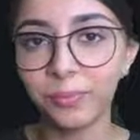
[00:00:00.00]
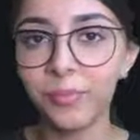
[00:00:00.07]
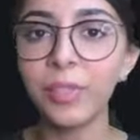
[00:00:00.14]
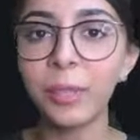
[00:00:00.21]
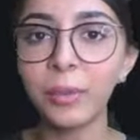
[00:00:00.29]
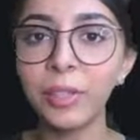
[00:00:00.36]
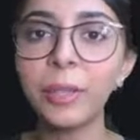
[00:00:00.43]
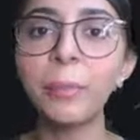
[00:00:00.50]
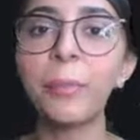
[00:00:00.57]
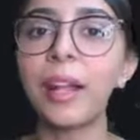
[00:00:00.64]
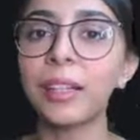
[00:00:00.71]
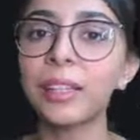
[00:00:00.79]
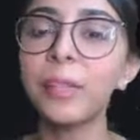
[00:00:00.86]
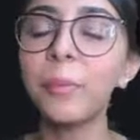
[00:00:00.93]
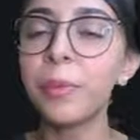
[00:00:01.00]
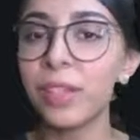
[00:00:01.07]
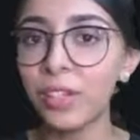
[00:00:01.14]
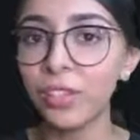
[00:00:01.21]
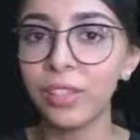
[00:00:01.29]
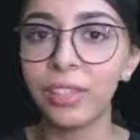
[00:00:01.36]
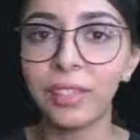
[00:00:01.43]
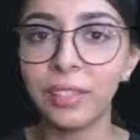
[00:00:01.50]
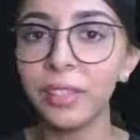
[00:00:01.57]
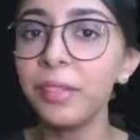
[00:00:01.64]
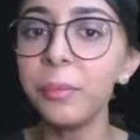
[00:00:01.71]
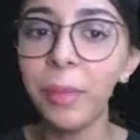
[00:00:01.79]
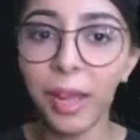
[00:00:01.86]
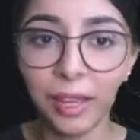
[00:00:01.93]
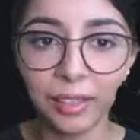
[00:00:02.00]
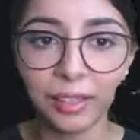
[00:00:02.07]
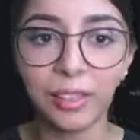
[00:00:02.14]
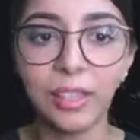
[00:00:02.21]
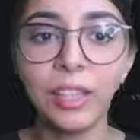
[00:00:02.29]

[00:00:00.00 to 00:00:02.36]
the brush in the bag.